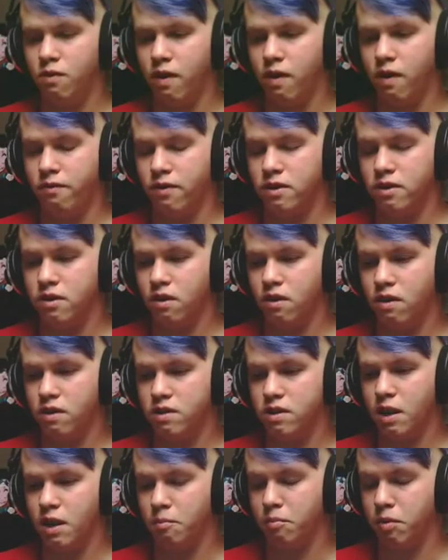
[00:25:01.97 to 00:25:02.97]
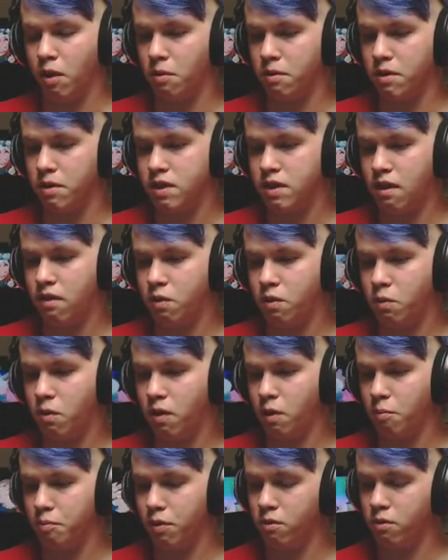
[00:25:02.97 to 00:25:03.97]
the reference cards like blower style, to
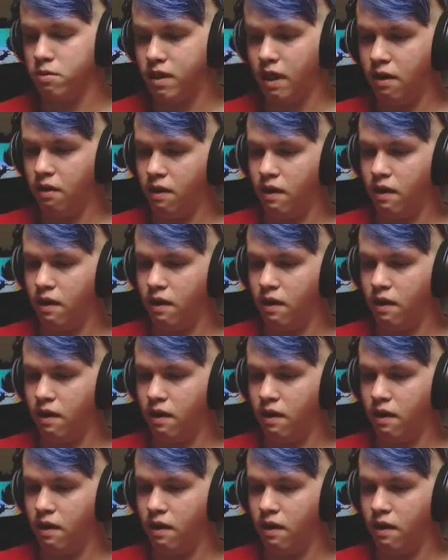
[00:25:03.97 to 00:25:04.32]
where it blows the